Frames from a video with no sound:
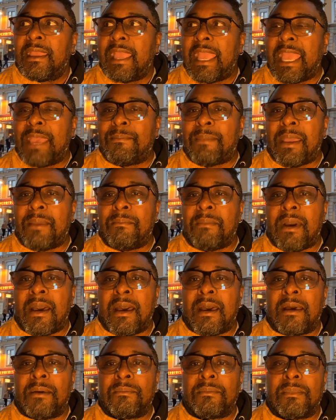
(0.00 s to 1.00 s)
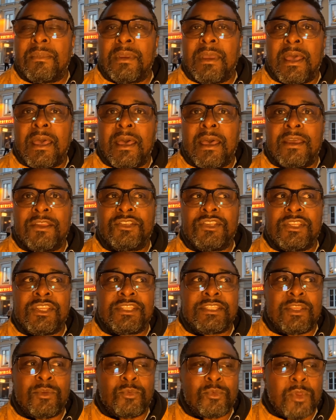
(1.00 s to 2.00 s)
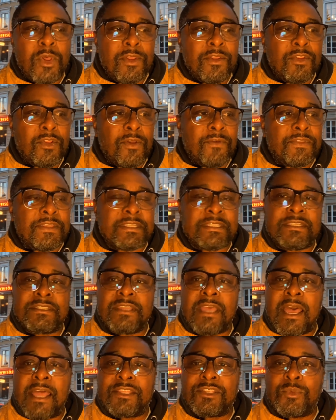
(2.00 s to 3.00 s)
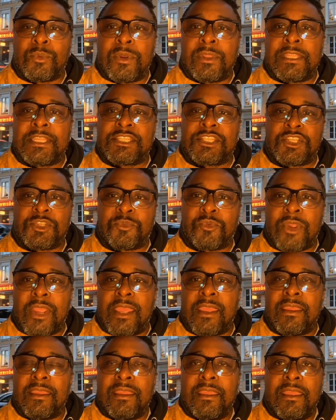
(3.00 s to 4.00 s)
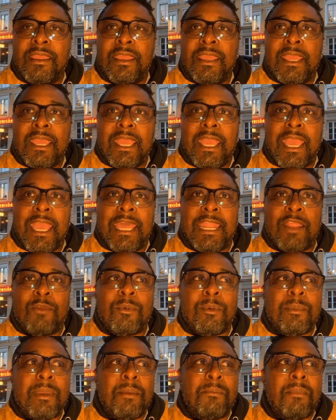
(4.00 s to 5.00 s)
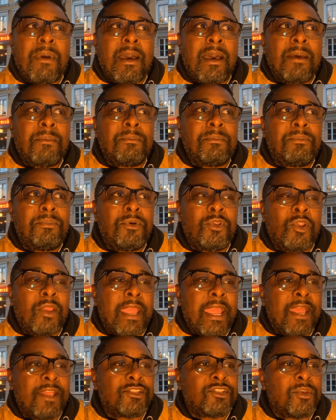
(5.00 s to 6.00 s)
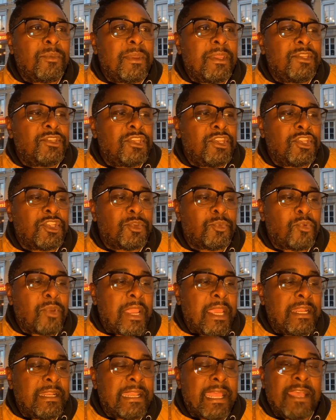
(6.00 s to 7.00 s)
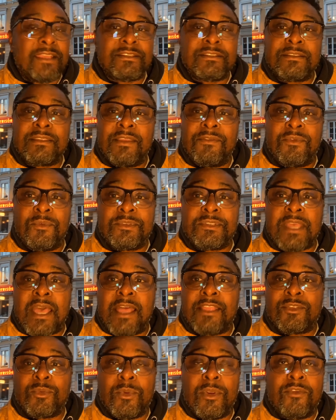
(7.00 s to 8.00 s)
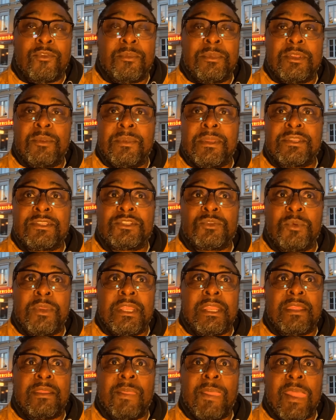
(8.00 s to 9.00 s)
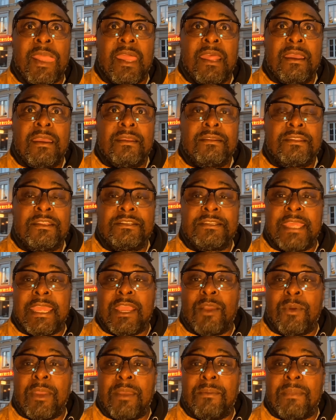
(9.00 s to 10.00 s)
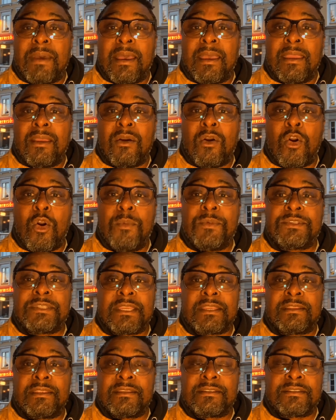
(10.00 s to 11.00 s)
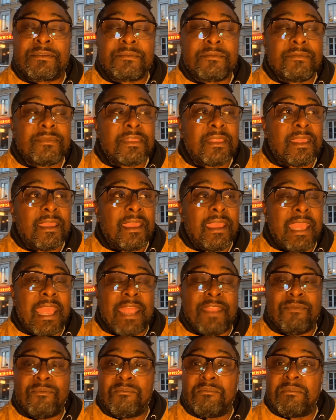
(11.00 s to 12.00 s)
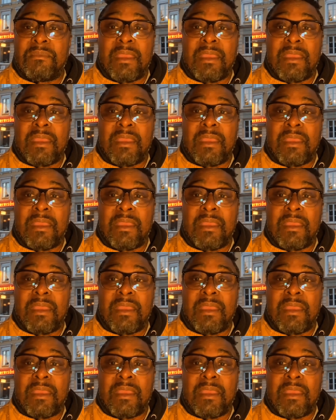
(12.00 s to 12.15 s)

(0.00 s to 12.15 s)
and my mom, uh, she just said, "Well, you know, if this is God's will, let's just pray." And I remember my mom put her hands on me and she just prayed and asked if it was God's will for me to be in Sweden to take away my homesickness. And